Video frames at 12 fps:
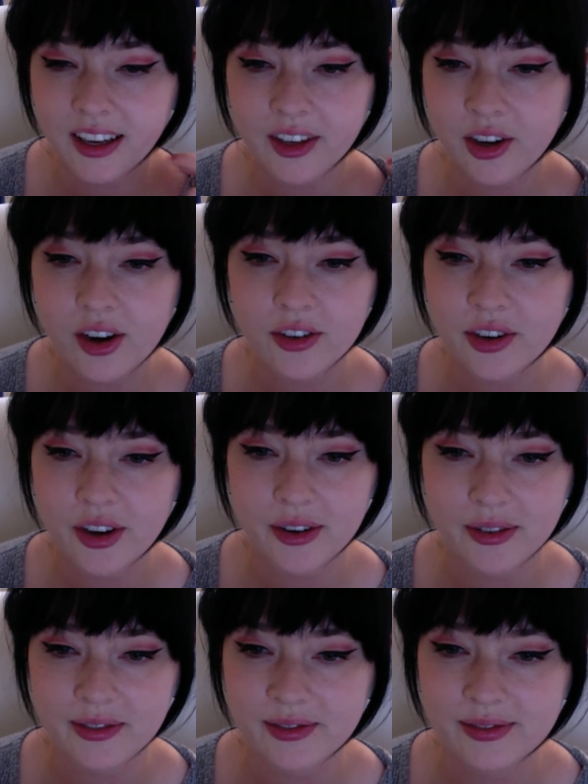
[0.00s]
Yeah, God,
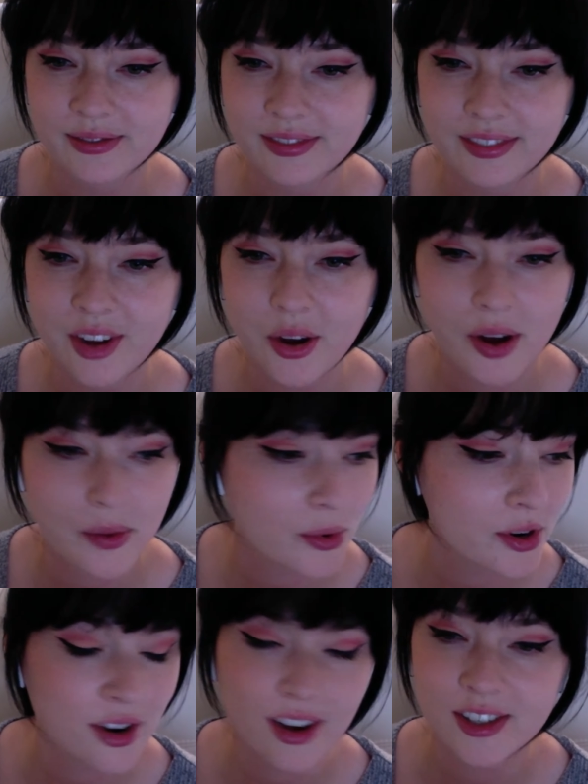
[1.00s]
no. No, I
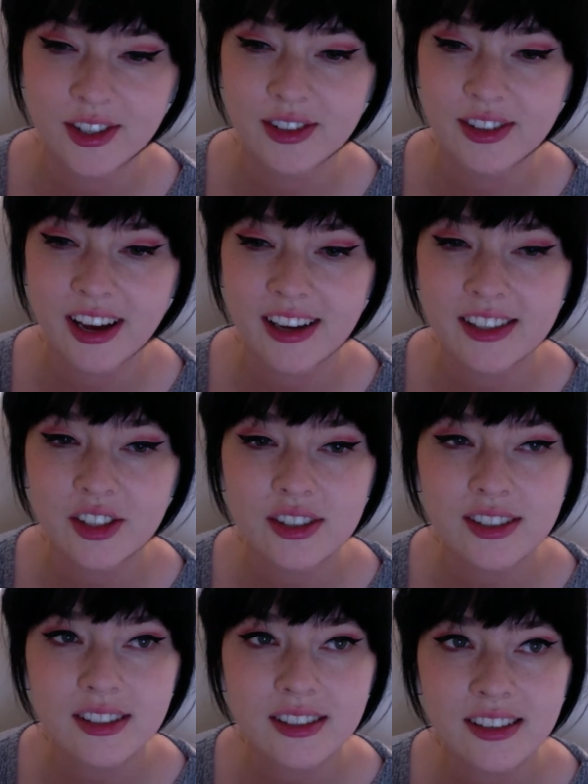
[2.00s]
would not do that. It
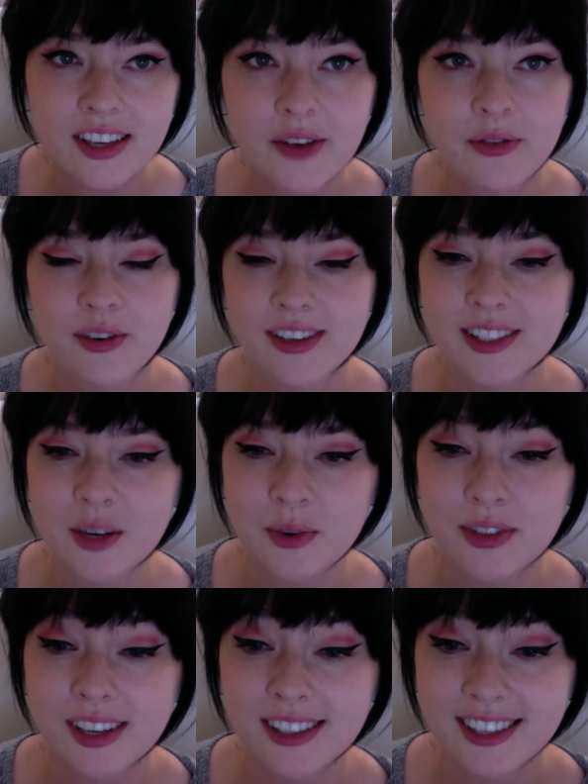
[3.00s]
just, even as
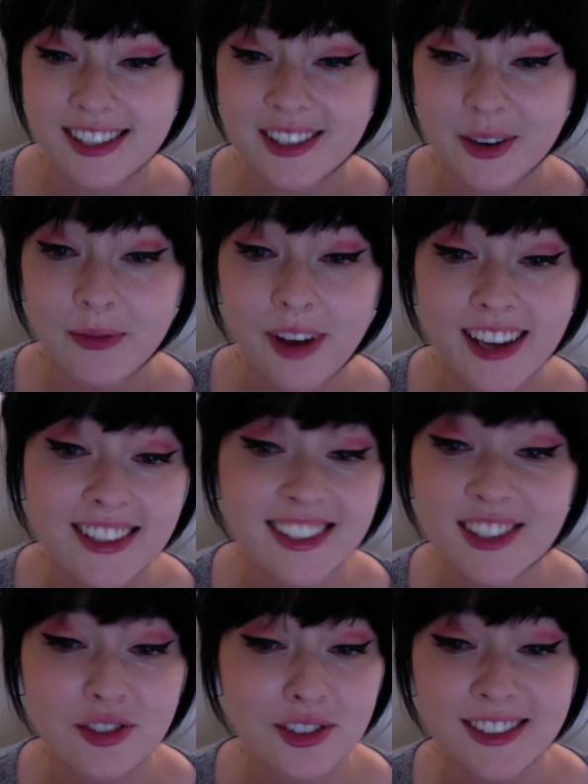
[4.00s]
someone that doesn't
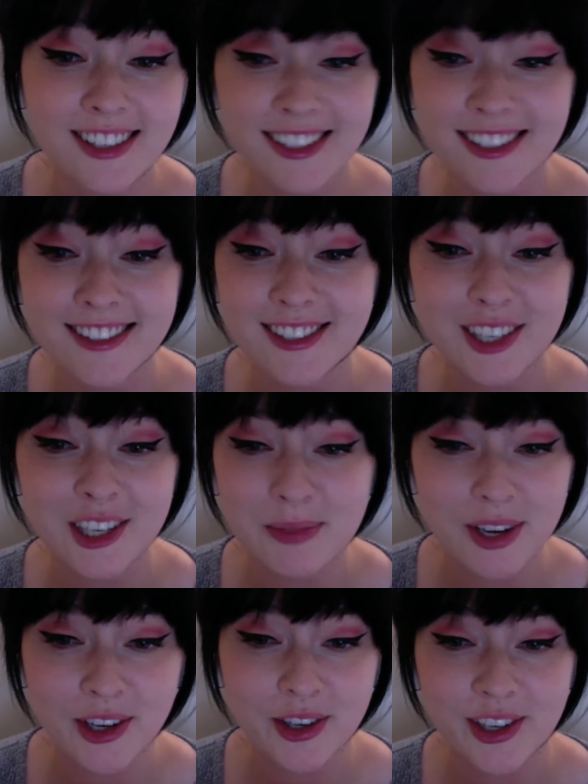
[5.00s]
invest, it just doesn't seem
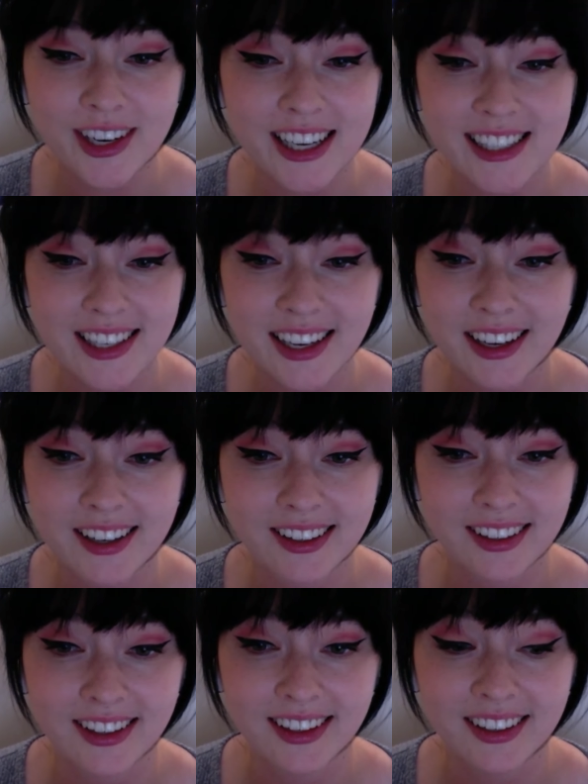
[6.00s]
like a good idea.
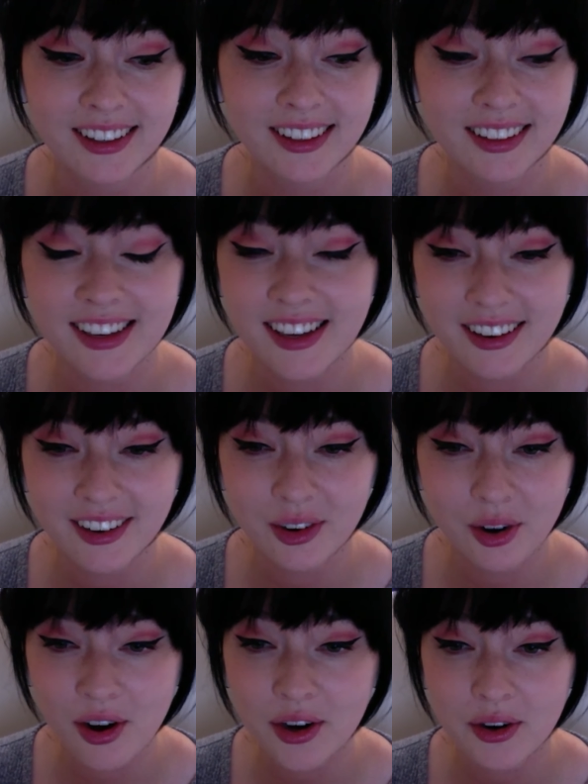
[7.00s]
Like,
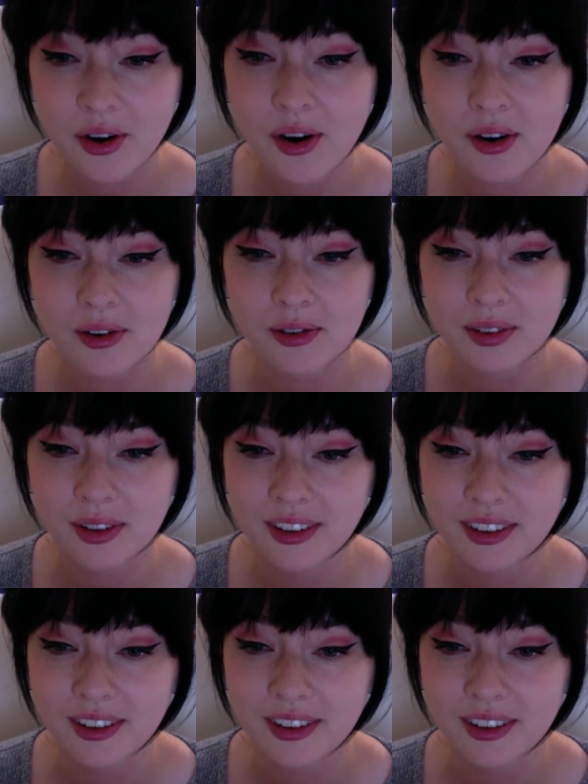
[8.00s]
not at all.